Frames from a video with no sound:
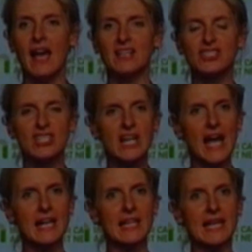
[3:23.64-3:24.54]
And she
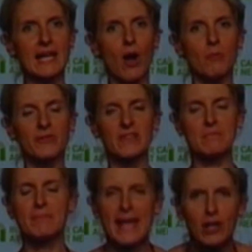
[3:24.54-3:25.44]
kind of like almost
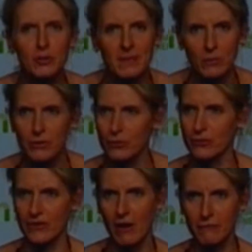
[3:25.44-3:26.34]
impaled me with
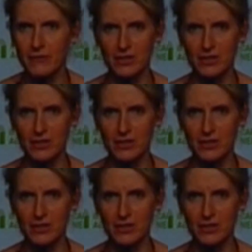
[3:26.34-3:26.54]
herself